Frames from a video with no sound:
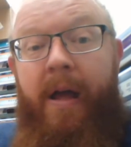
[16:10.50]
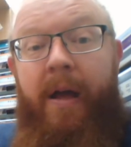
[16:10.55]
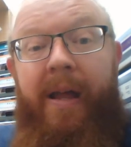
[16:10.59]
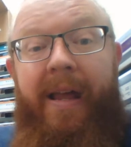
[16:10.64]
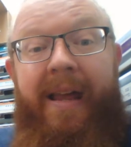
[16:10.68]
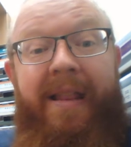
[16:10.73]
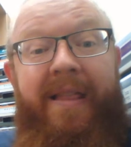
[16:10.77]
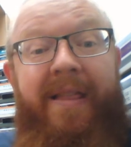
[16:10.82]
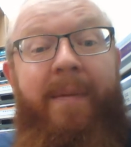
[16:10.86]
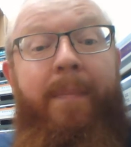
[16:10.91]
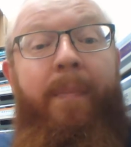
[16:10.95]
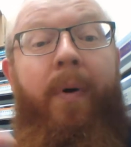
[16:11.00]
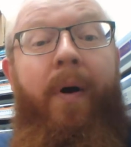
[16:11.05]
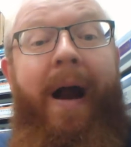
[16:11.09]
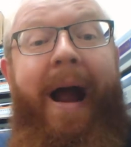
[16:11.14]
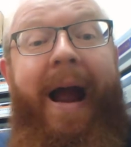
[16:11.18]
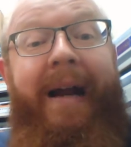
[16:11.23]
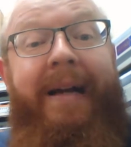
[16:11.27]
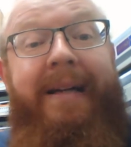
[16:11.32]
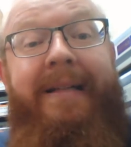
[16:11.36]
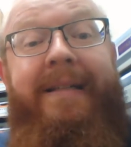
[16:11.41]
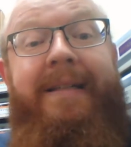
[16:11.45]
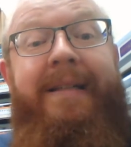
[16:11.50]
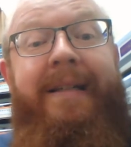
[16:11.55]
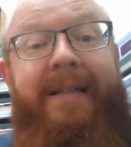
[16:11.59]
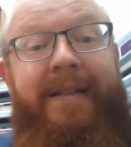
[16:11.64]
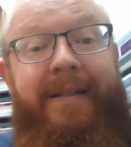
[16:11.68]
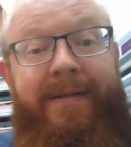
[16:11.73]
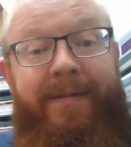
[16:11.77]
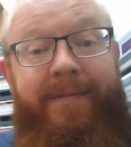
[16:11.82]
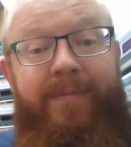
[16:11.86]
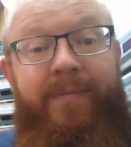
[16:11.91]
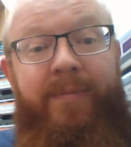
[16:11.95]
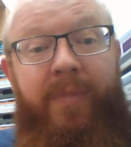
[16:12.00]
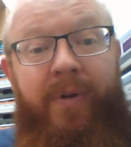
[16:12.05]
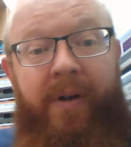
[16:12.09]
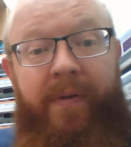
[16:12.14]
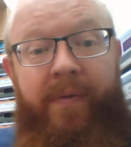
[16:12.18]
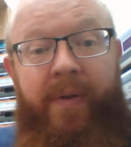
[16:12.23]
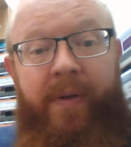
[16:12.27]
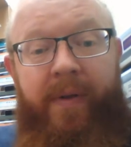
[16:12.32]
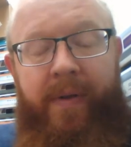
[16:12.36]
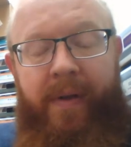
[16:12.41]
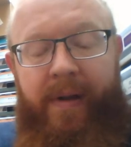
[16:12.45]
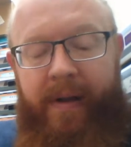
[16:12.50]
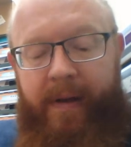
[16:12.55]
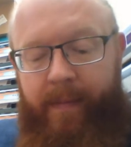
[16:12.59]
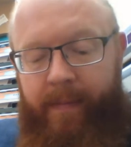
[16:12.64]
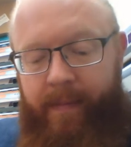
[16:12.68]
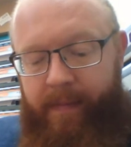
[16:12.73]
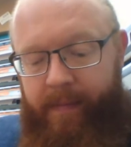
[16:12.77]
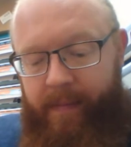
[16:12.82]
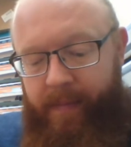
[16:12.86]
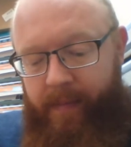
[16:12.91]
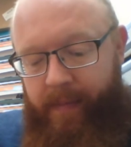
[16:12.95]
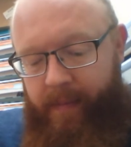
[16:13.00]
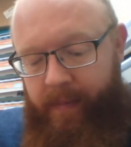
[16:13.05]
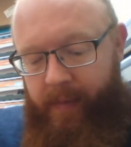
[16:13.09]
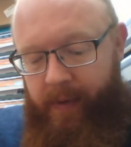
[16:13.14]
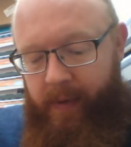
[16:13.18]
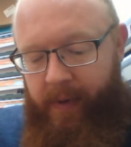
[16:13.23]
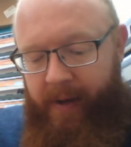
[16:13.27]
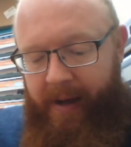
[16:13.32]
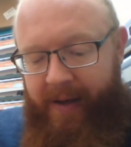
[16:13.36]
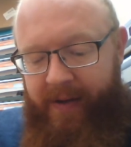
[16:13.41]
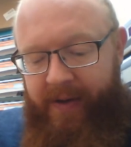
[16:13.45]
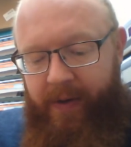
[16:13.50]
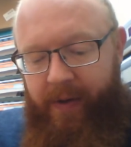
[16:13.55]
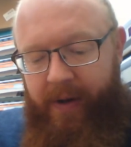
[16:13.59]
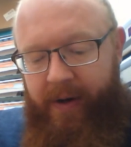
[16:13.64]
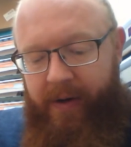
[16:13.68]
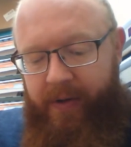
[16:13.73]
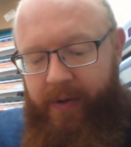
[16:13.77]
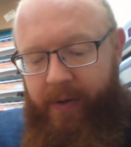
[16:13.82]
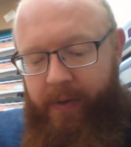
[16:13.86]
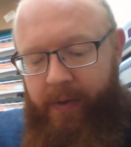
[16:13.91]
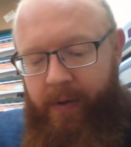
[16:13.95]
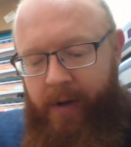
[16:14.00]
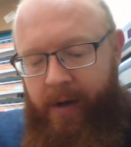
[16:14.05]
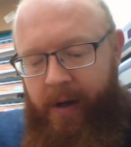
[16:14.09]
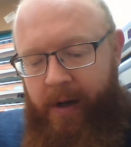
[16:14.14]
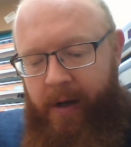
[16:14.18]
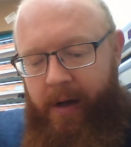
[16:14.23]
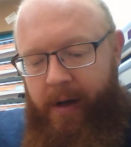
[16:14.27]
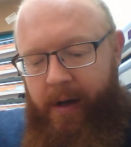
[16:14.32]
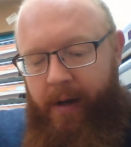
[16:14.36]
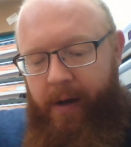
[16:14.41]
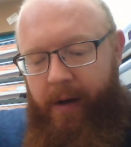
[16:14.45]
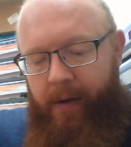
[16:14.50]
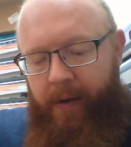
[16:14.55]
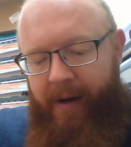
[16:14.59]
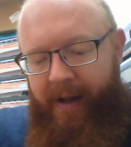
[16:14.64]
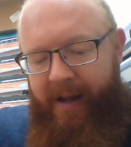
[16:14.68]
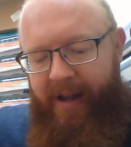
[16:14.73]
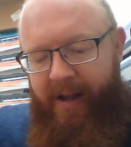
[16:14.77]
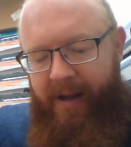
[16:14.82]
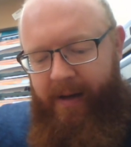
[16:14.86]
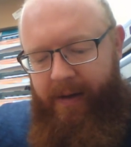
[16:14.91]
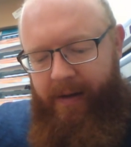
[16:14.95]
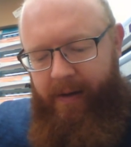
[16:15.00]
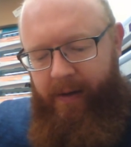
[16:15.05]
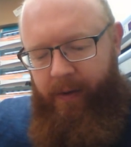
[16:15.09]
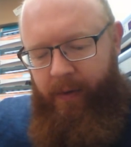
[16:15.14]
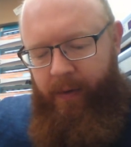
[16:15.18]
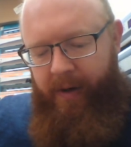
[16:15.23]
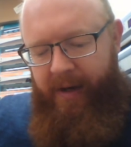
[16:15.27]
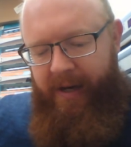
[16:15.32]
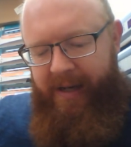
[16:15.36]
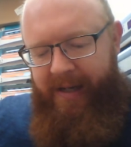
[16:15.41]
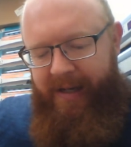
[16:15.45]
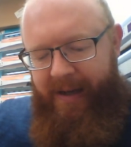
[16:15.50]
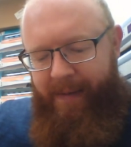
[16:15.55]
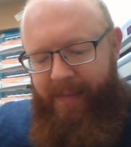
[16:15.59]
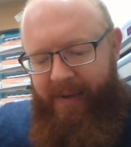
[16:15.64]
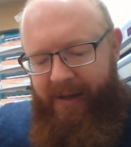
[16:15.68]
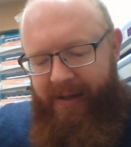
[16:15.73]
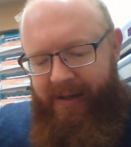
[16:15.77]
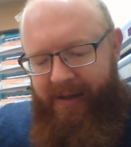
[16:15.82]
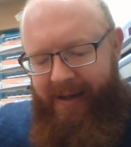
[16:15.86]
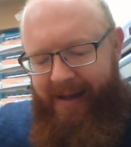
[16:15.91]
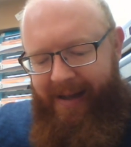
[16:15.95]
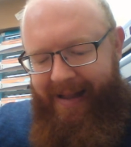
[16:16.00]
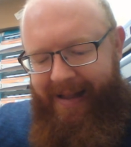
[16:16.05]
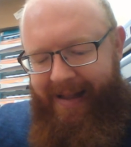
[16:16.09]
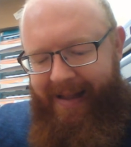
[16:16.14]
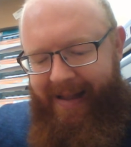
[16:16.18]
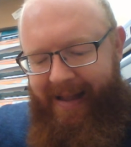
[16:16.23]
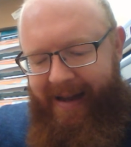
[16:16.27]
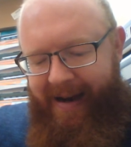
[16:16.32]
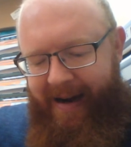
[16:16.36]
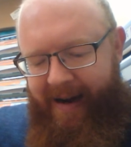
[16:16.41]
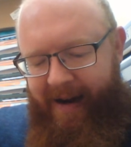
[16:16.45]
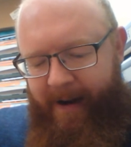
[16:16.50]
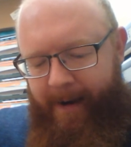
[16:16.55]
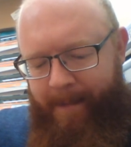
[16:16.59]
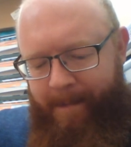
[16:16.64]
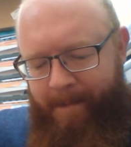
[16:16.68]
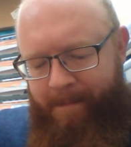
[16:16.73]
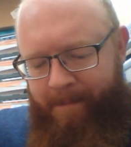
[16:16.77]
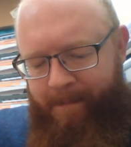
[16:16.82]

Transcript: in the practicing of the thing. Okay, so there's Onesimus there.